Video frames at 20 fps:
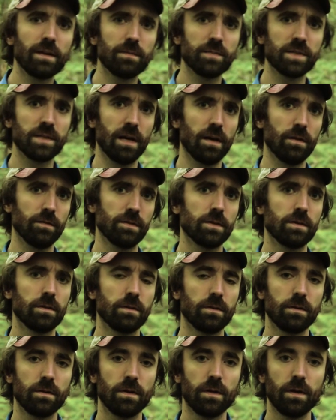by
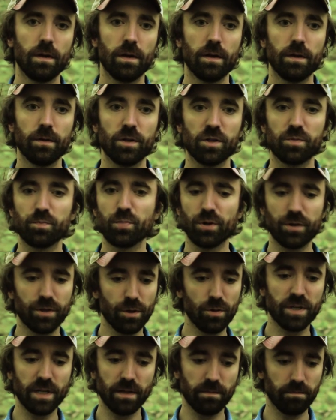themselves, just
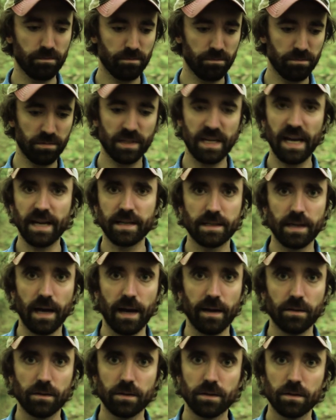producing
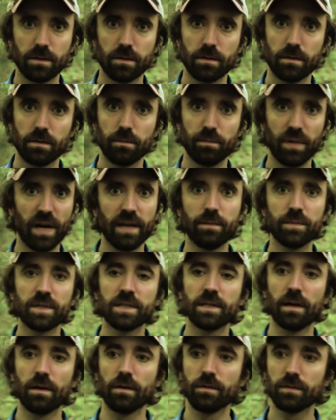textiles by
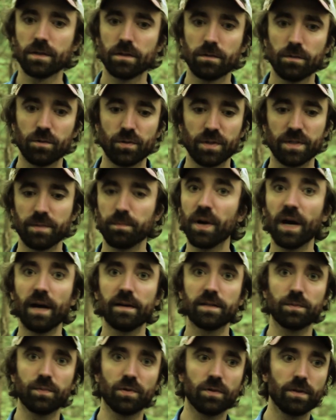themselves, which was
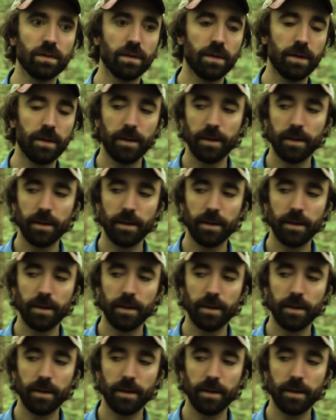impossible.